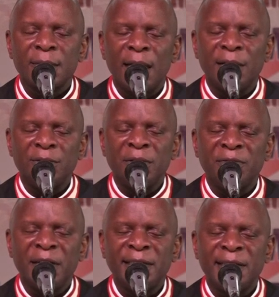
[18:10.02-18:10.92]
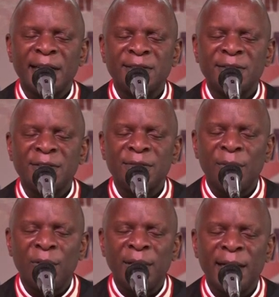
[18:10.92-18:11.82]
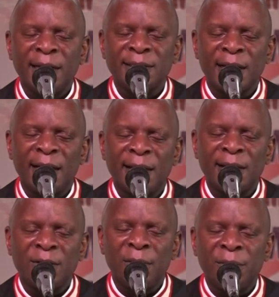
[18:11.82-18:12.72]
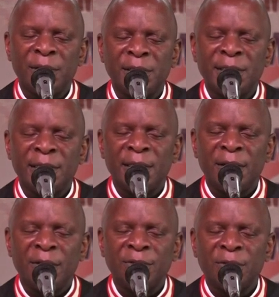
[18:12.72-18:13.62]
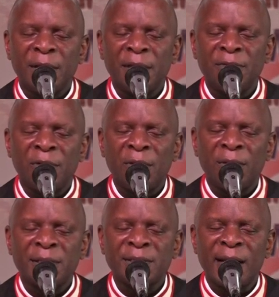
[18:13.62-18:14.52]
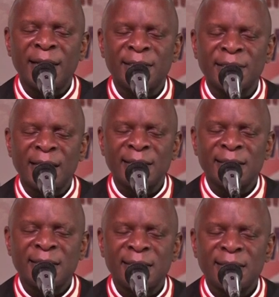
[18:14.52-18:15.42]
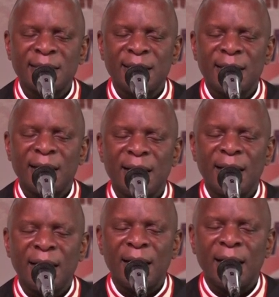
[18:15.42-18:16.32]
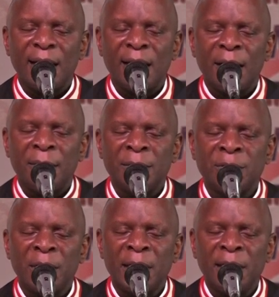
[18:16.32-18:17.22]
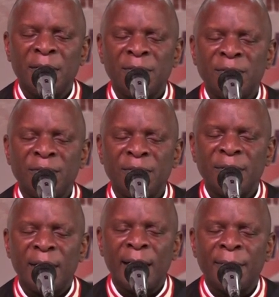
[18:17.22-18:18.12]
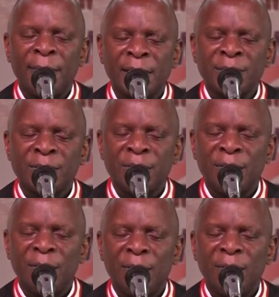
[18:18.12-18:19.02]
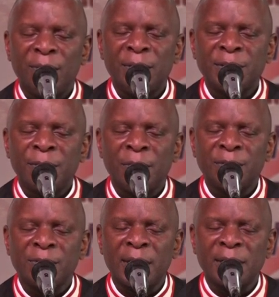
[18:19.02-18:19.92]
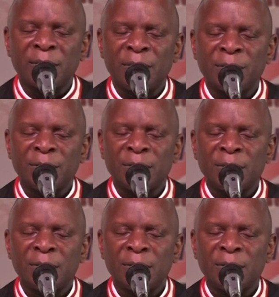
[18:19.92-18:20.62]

And you invite us this morning as a gathered community not to give chorus answers, but to give a personal response to that question.